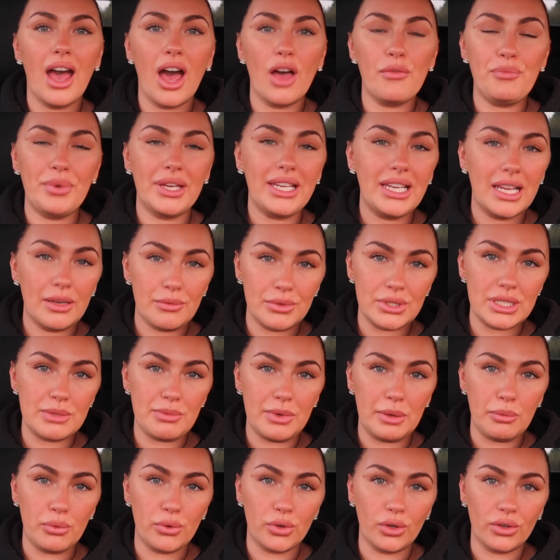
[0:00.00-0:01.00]
of being able
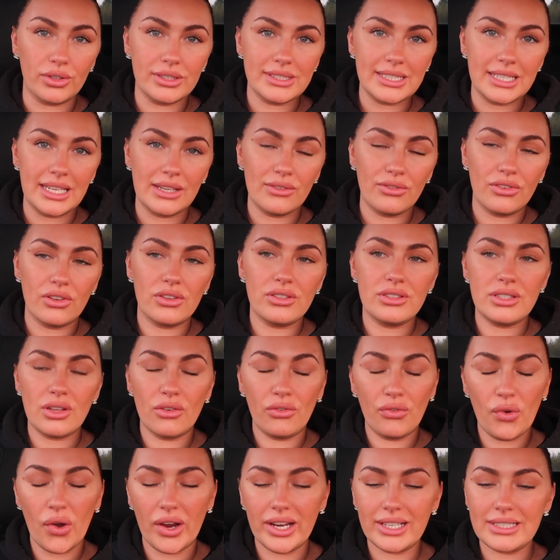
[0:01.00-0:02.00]
to be productive.
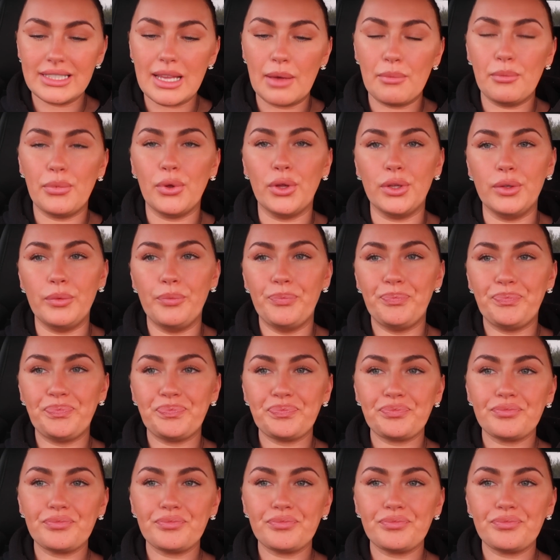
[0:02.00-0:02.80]
So for example,